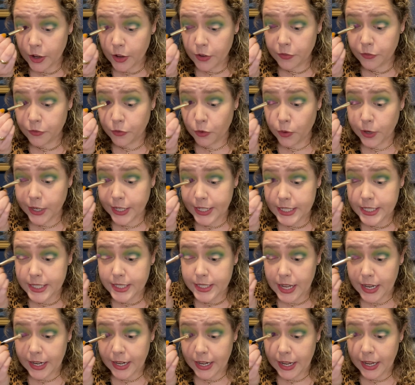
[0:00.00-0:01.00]
40
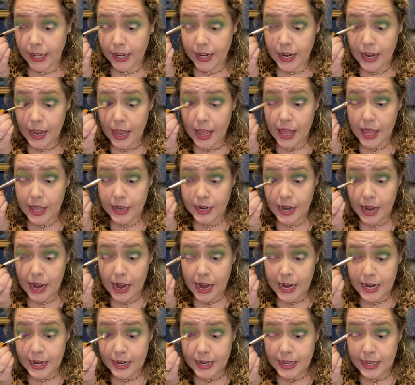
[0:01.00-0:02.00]
Senate and
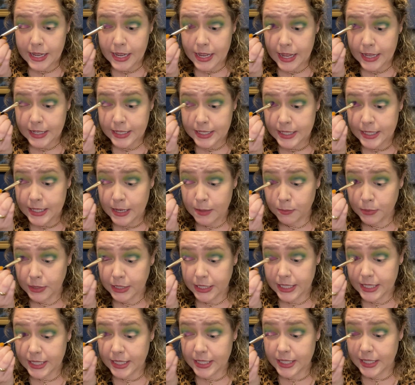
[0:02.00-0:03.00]
80 Assembly
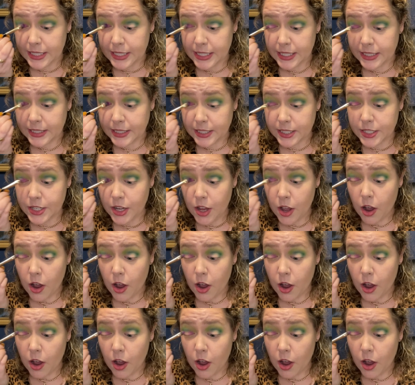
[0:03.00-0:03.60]
seats,